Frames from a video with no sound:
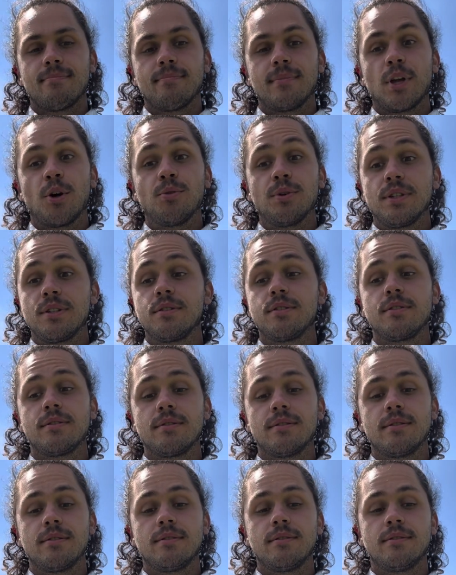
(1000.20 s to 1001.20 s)
it was
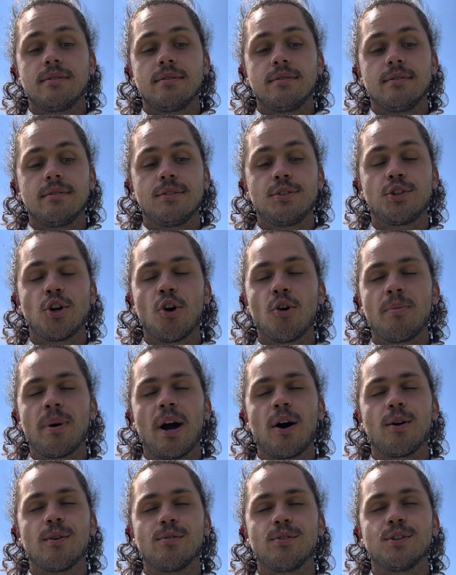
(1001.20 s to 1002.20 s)
so
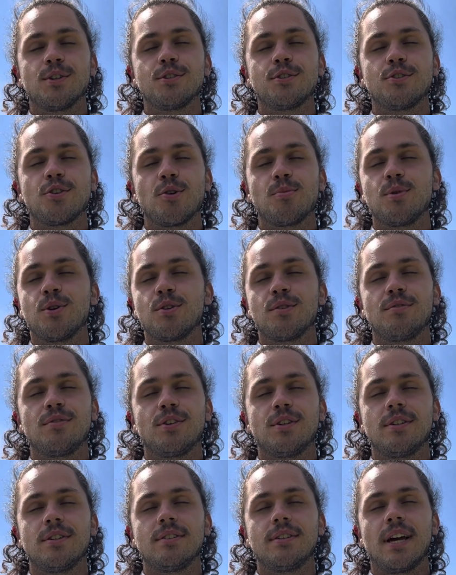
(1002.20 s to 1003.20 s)
powerful and so
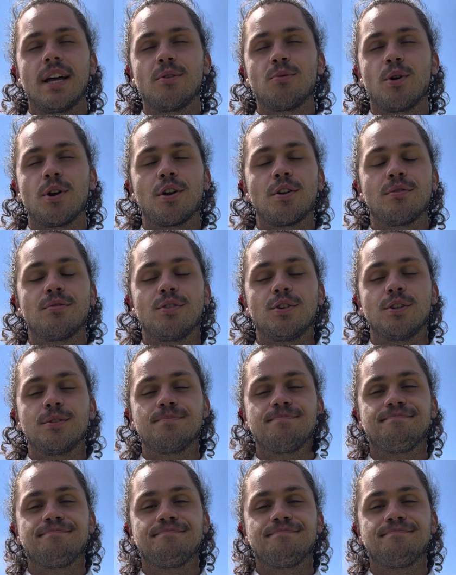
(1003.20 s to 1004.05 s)
beautiful and wonderful.